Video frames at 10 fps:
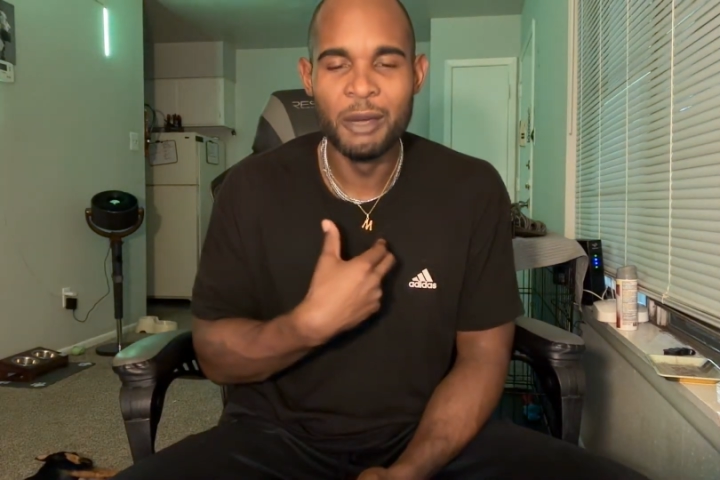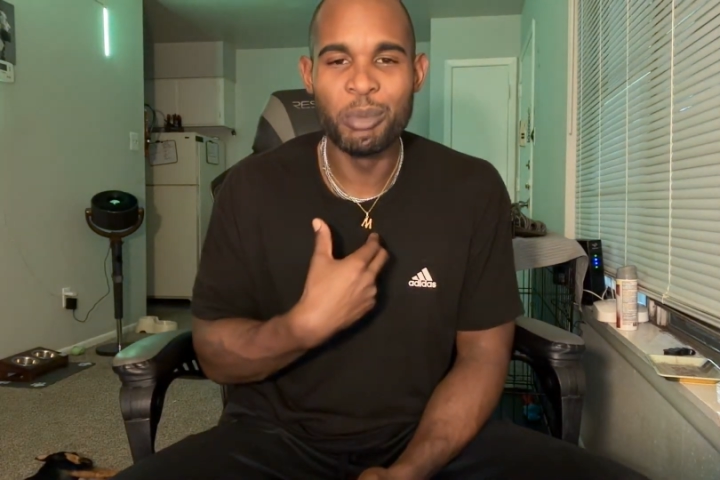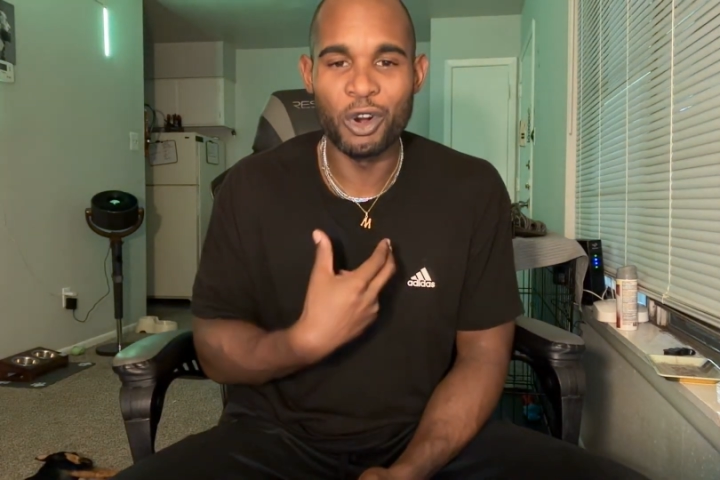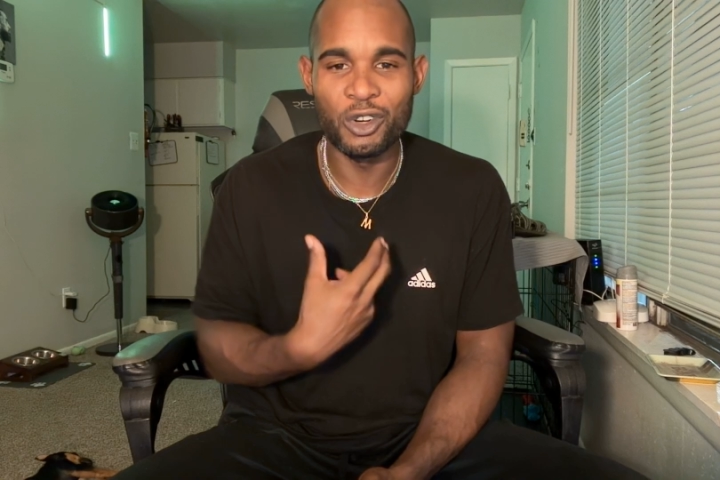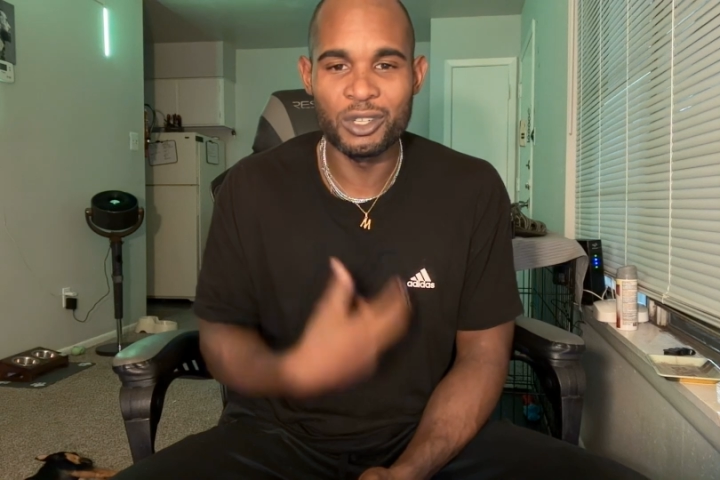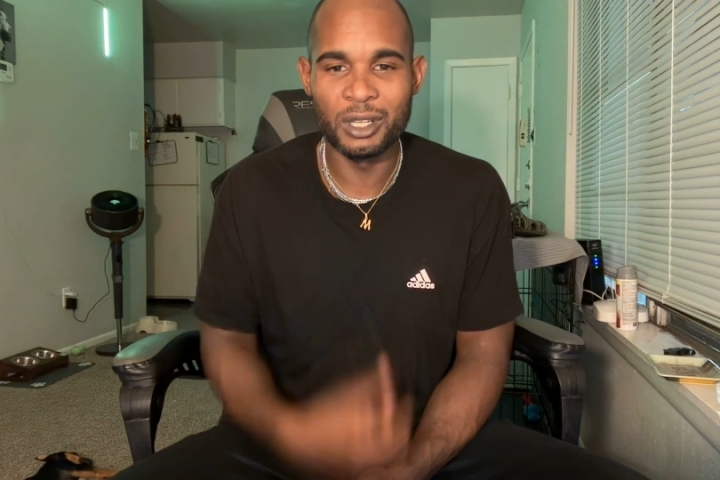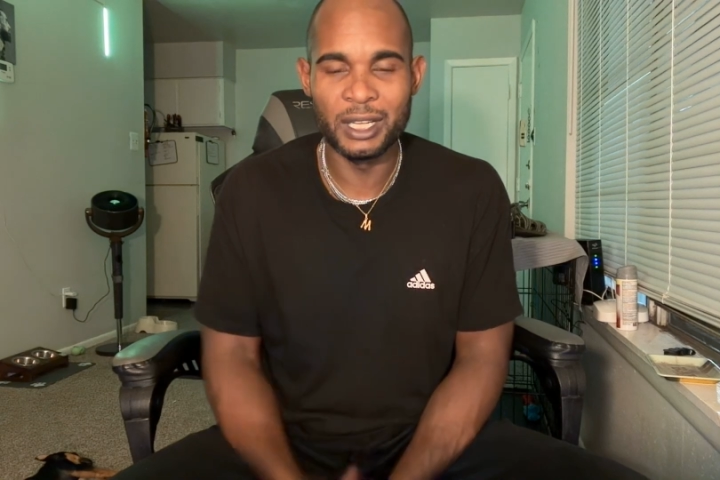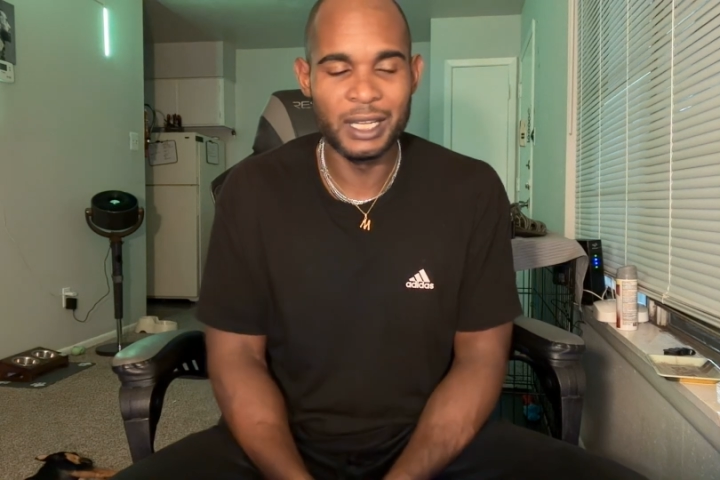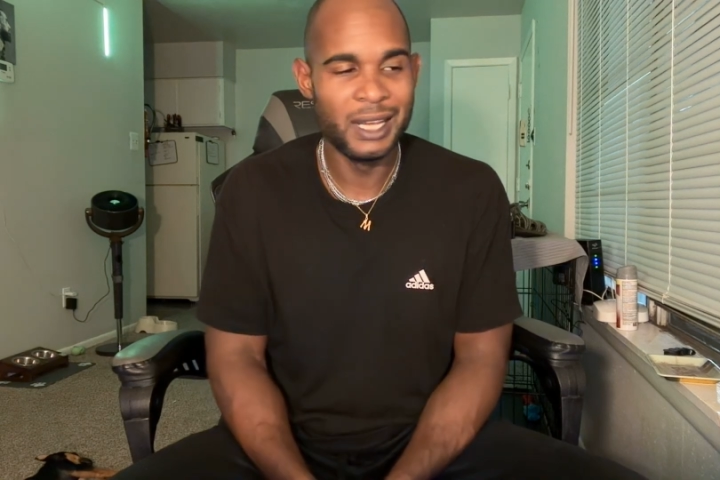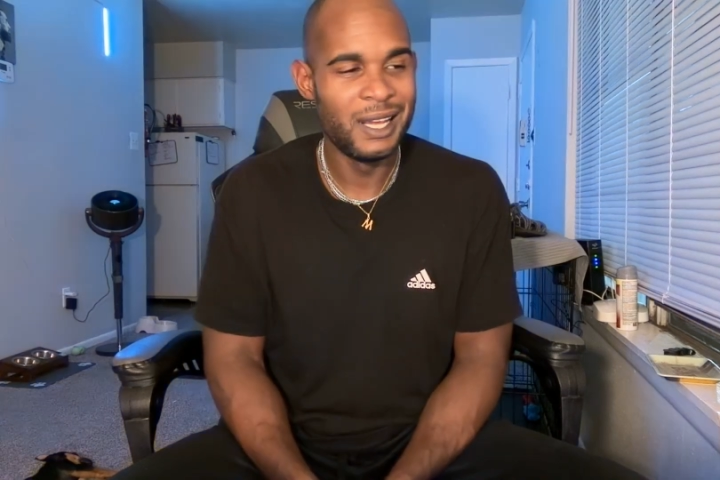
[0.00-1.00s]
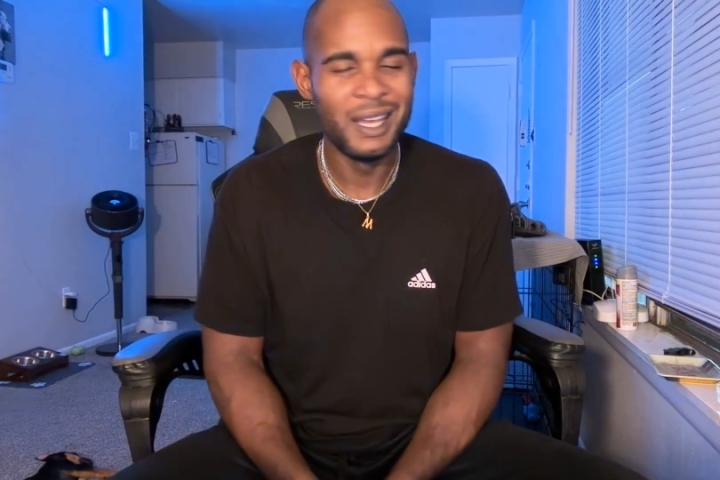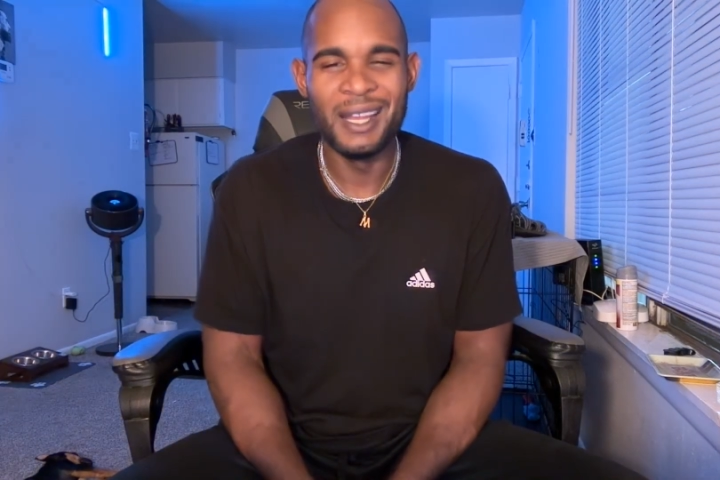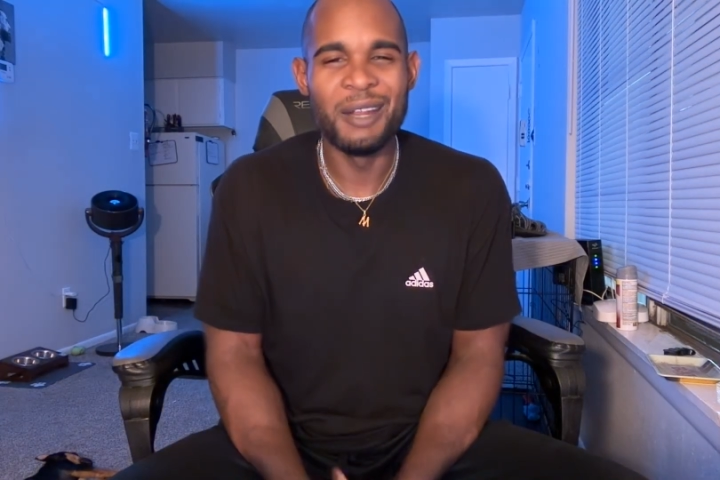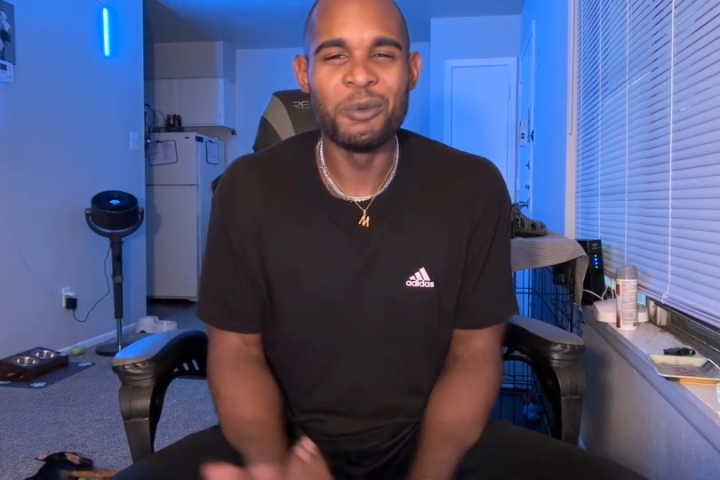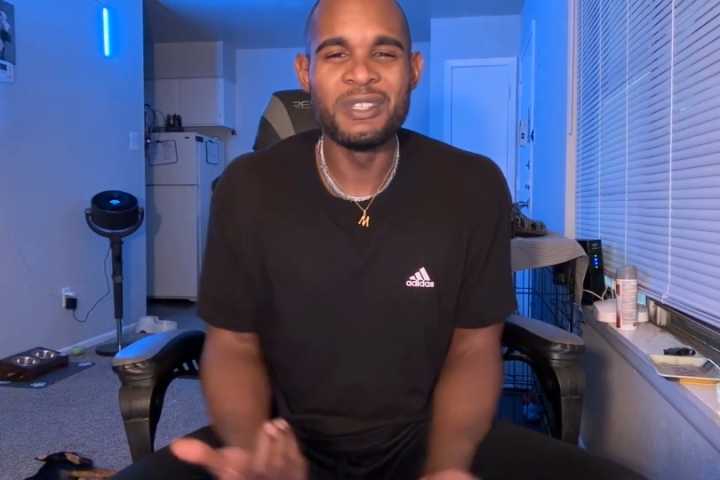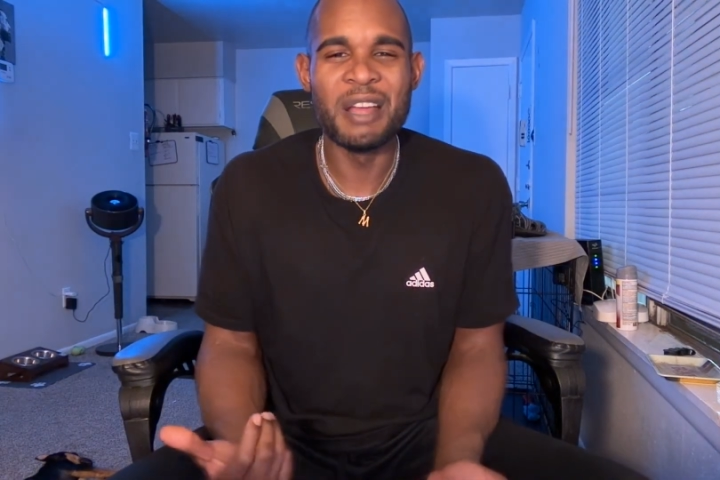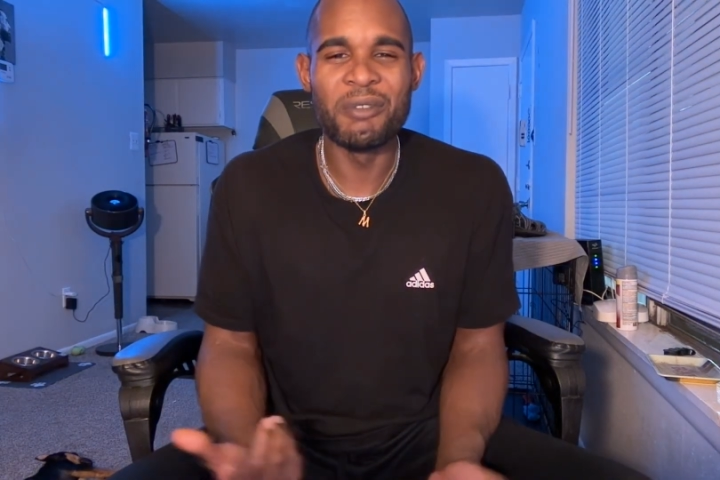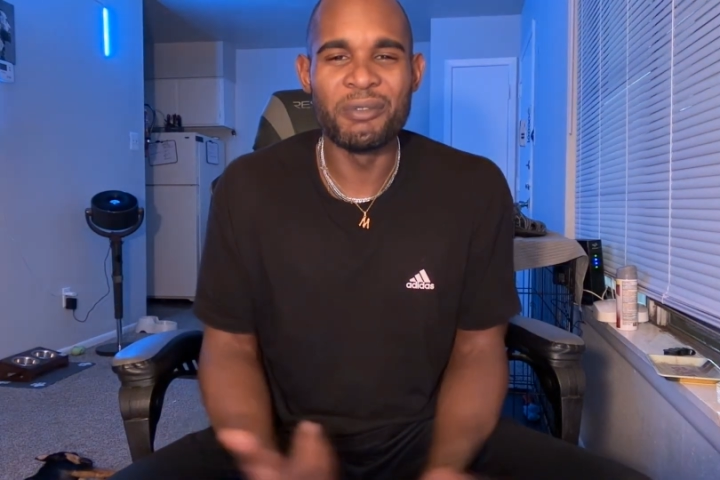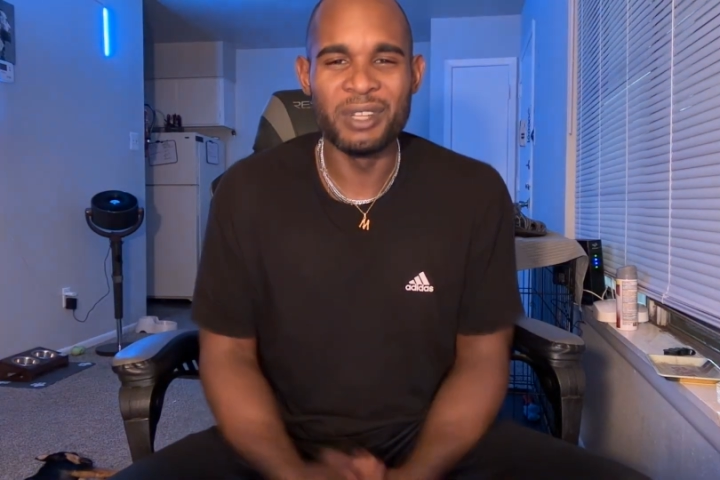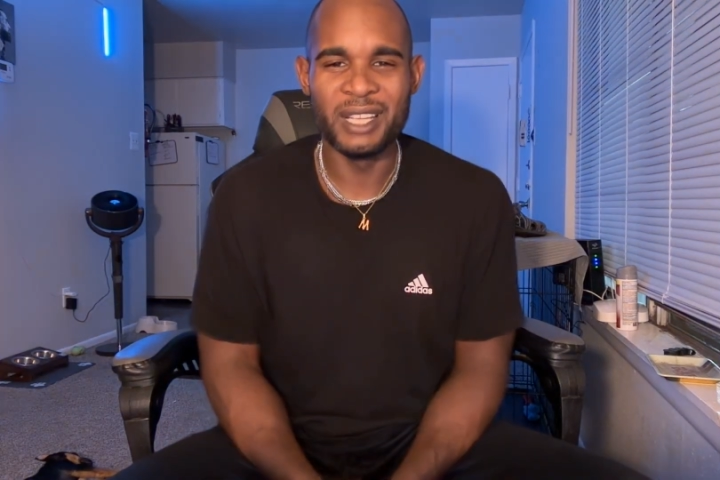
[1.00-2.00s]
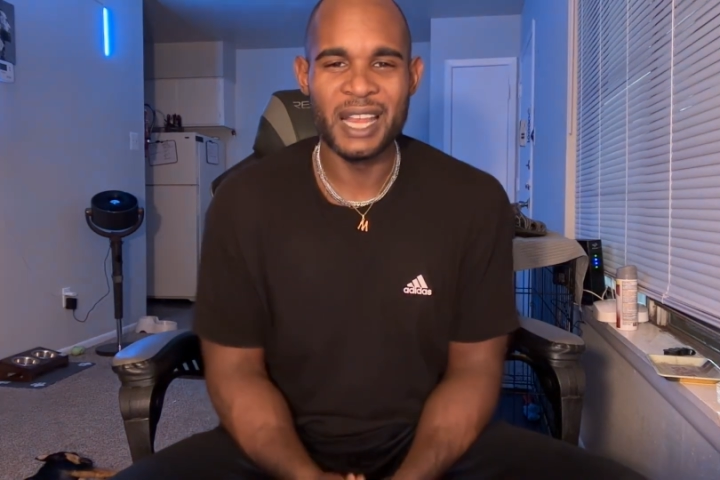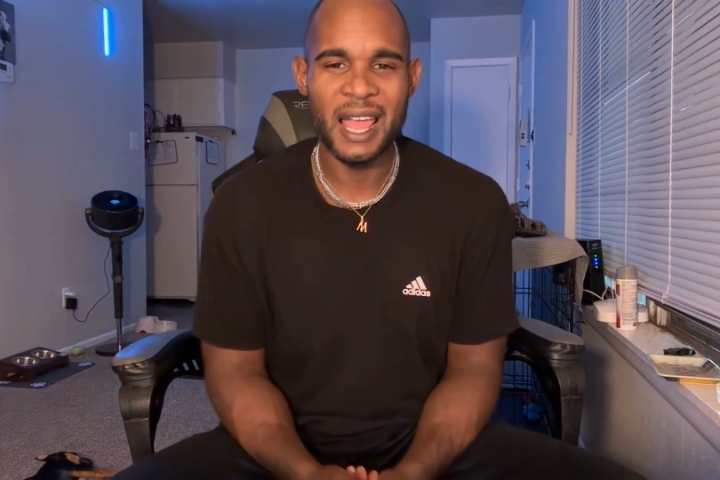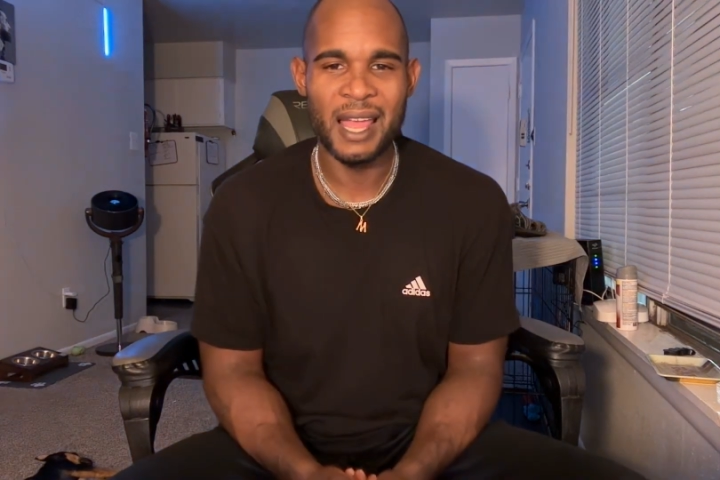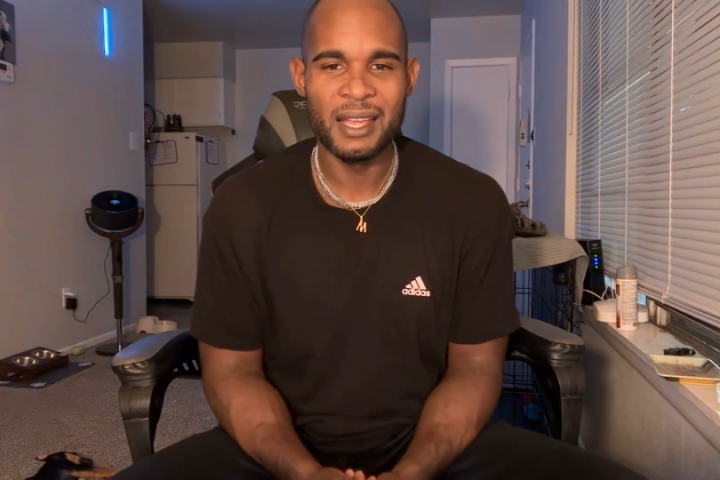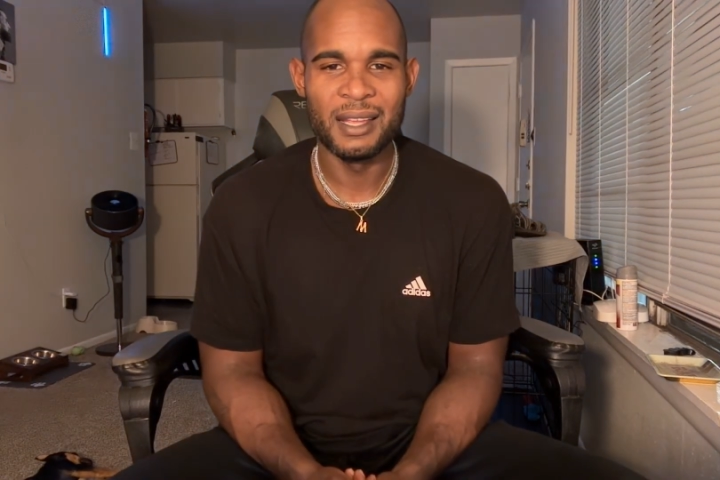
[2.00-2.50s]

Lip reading: personally. And it was never really that.